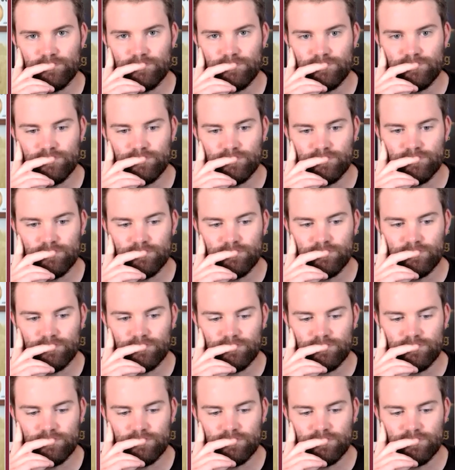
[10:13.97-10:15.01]

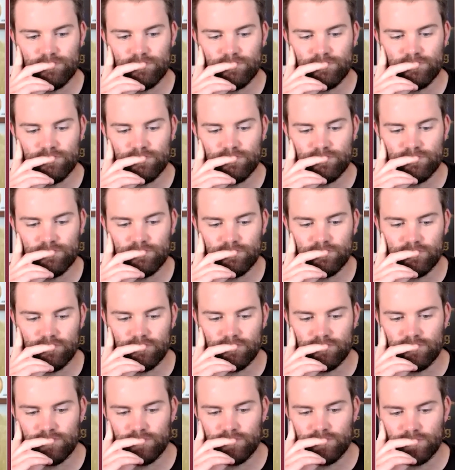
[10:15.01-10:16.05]

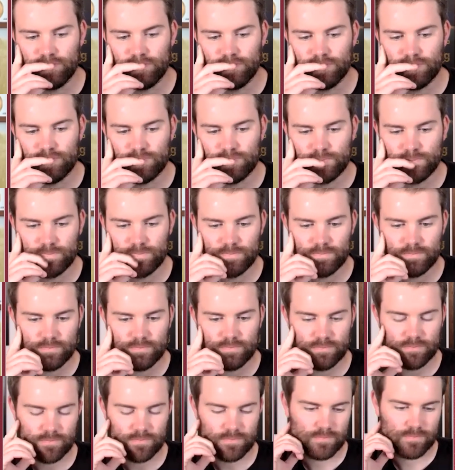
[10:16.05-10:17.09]

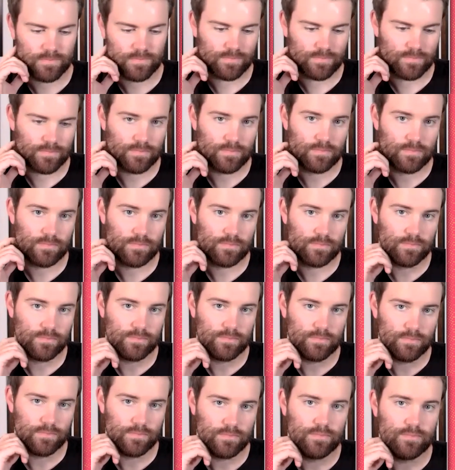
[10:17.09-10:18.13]

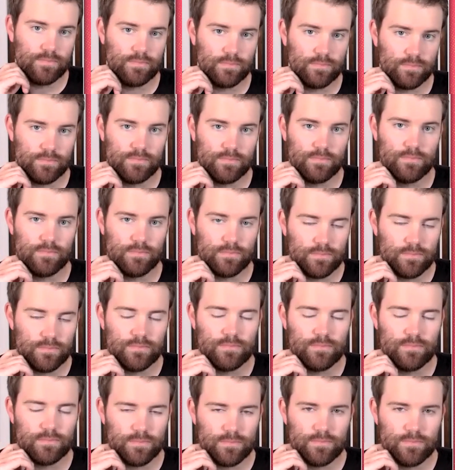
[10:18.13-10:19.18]

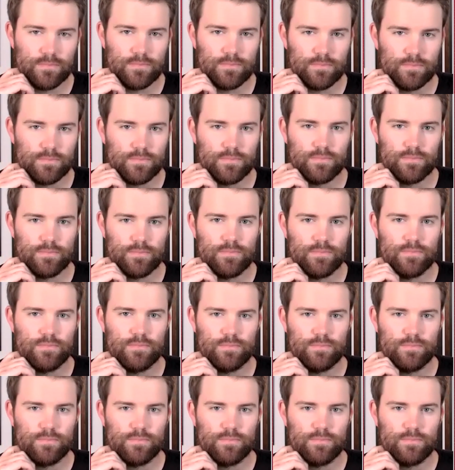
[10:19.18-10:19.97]
This person isn't speaking.